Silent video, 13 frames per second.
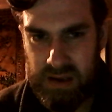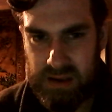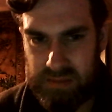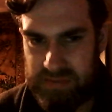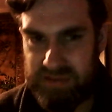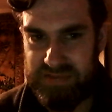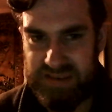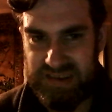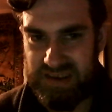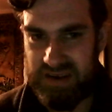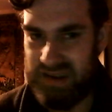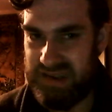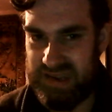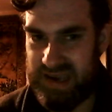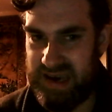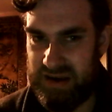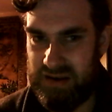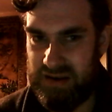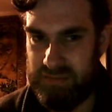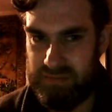But besides that,
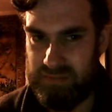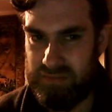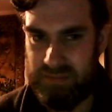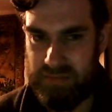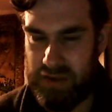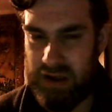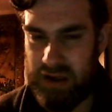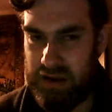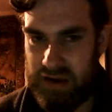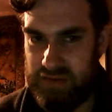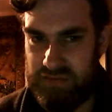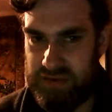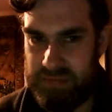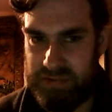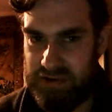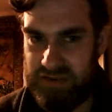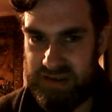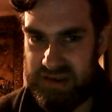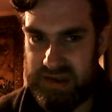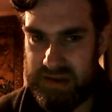I was
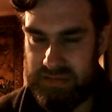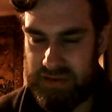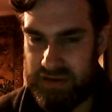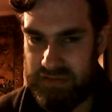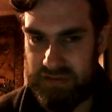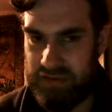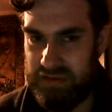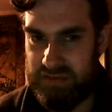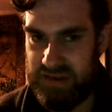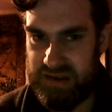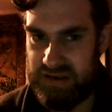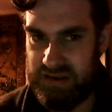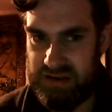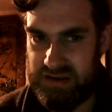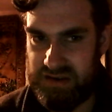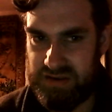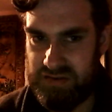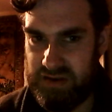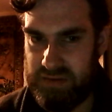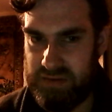positive. I thought it was an
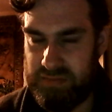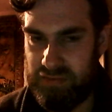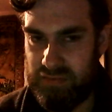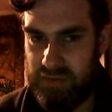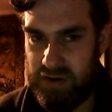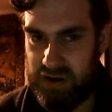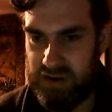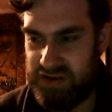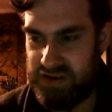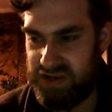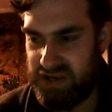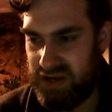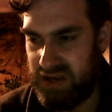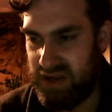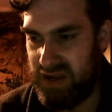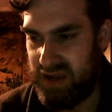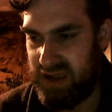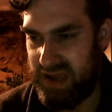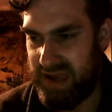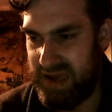enjoyable watch,
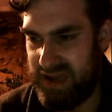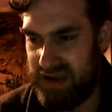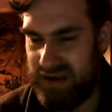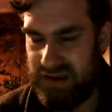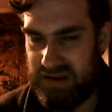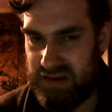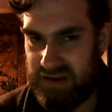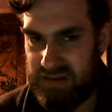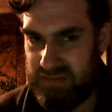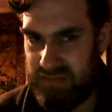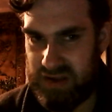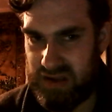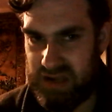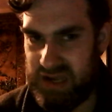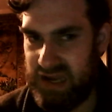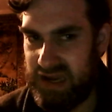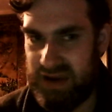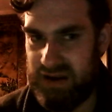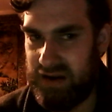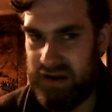and
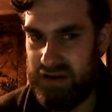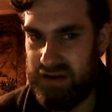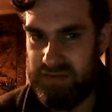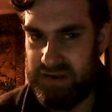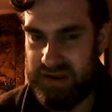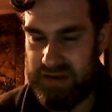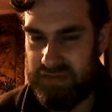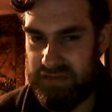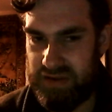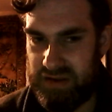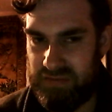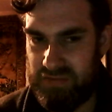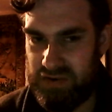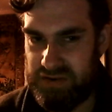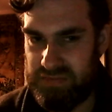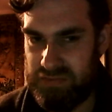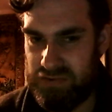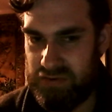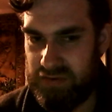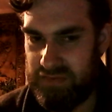I would definitely watch
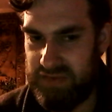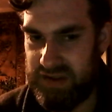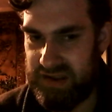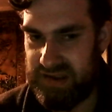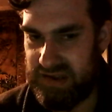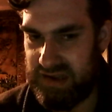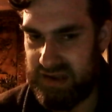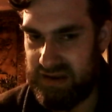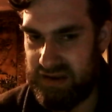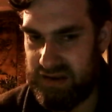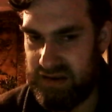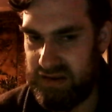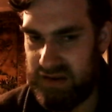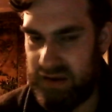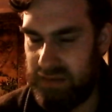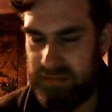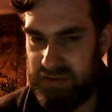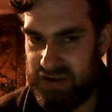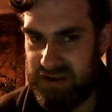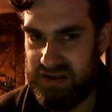more of this, and
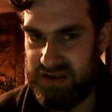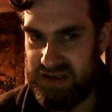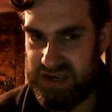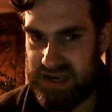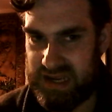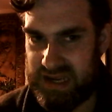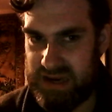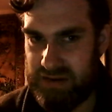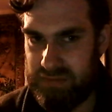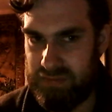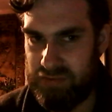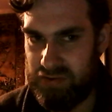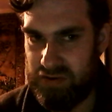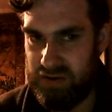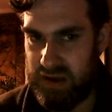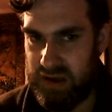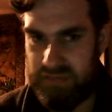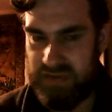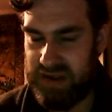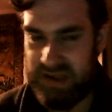I'm gonna check out more. I
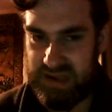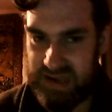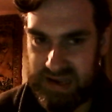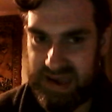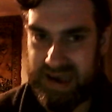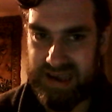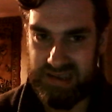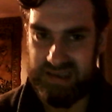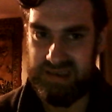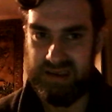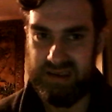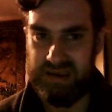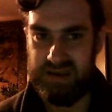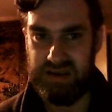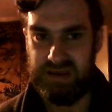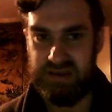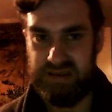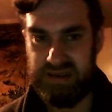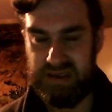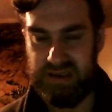think it has a
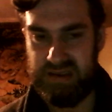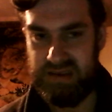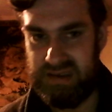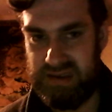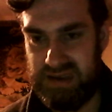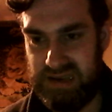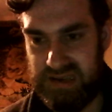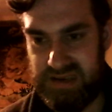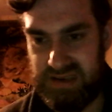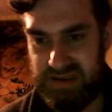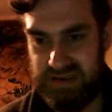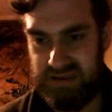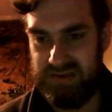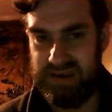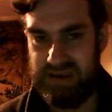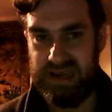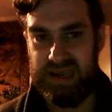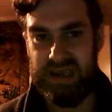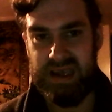certain niche to it